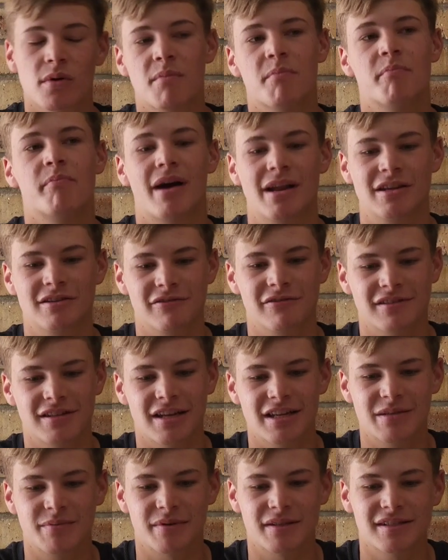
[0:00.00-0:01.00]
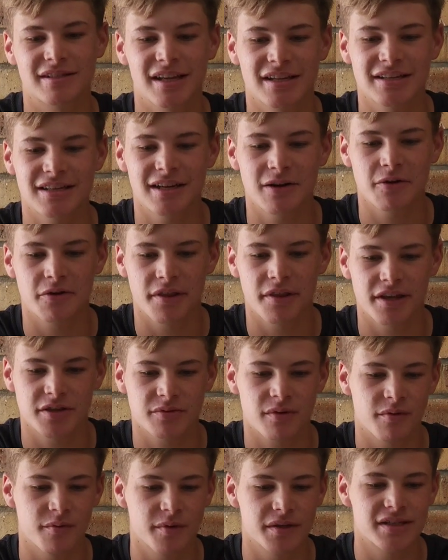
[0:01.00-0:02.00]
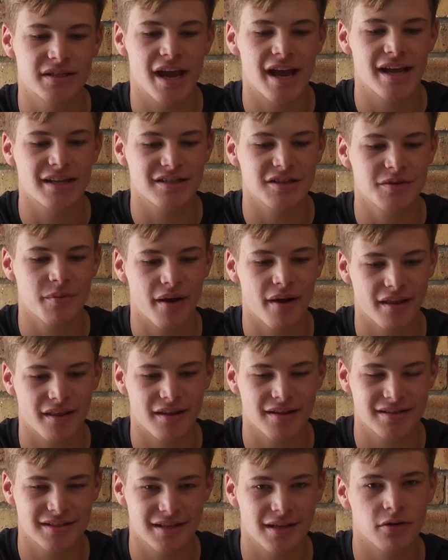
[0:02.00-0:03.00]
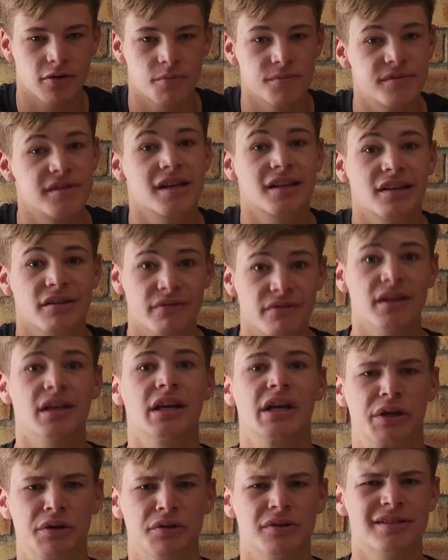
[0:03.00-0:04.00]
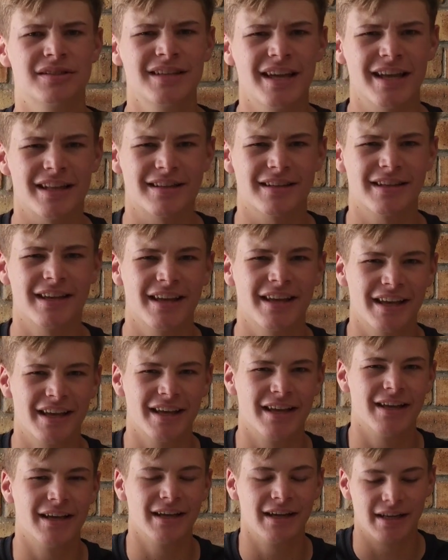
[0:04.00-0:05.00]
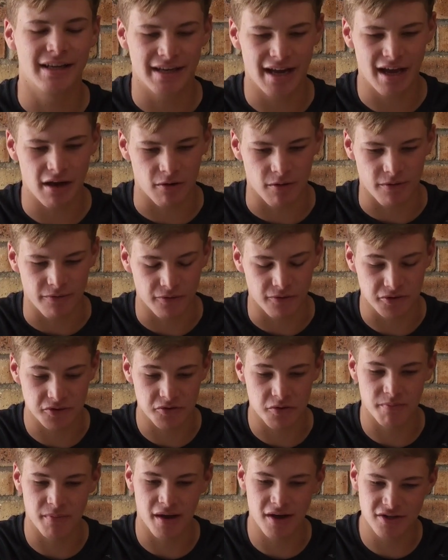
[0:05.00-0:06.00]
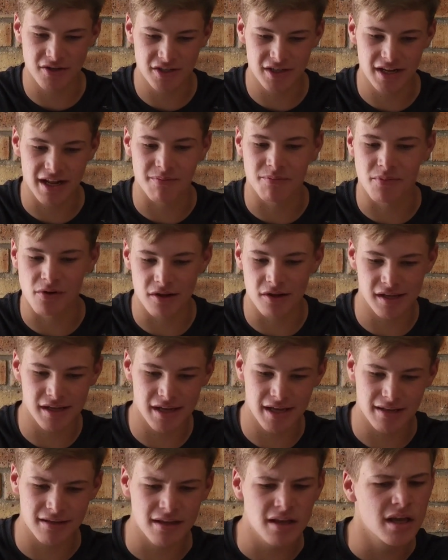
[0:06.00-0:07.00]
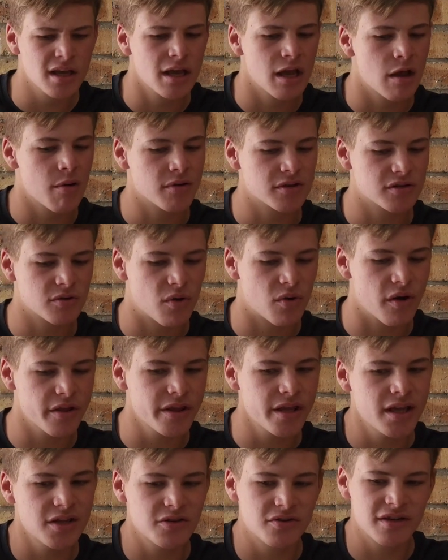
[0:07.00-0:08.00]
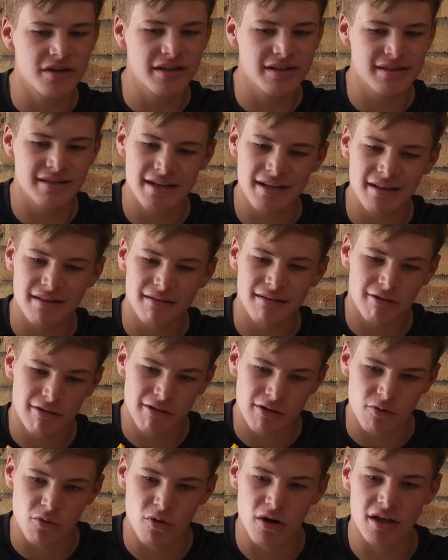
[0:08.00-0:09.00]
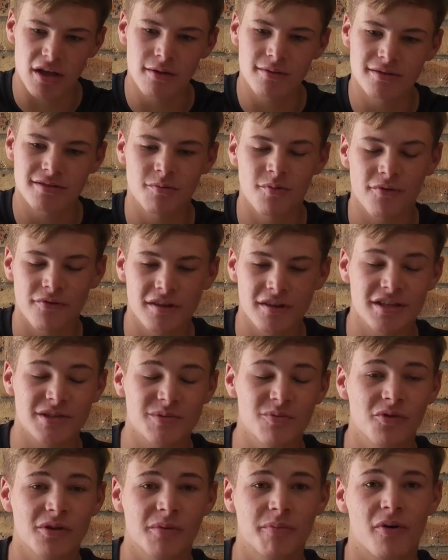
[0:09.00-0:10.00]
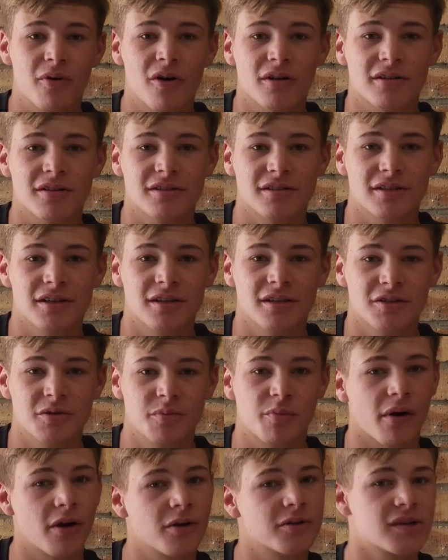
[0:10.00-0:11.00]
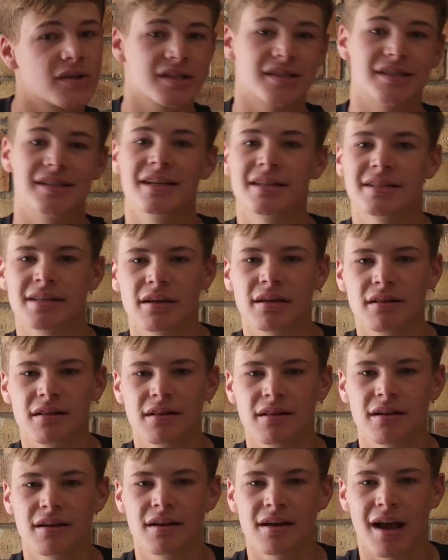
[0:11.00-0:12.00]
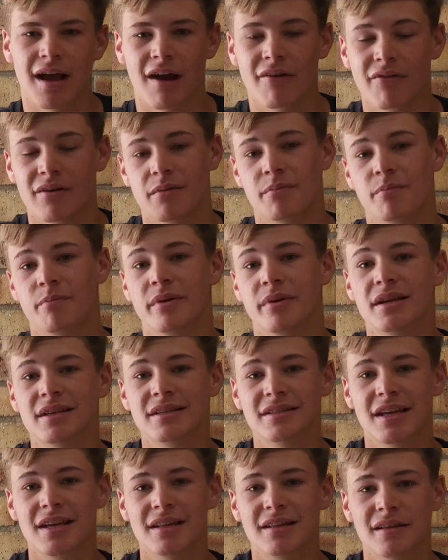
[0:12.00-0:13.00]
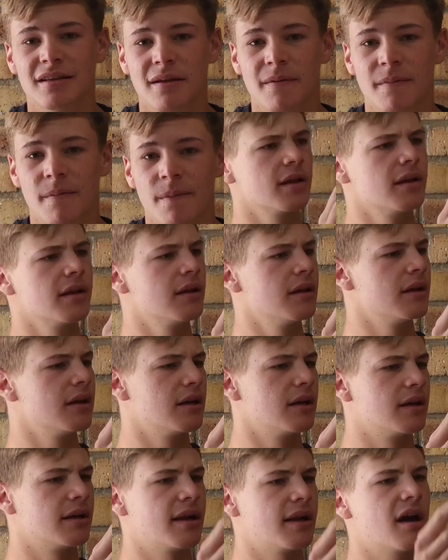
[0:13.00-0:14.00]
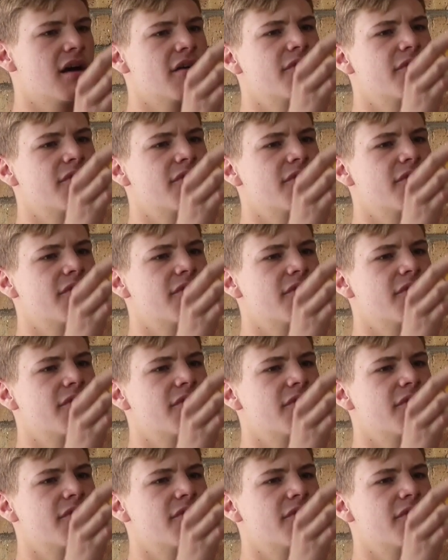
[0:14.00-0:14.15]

a bunch of sets, but settling on this one, which has to make this set objectively a good set. Now, for stop motion and building it, it was a rather intricate set, working with some of these smaller parts to prioritize detail over a big set. Now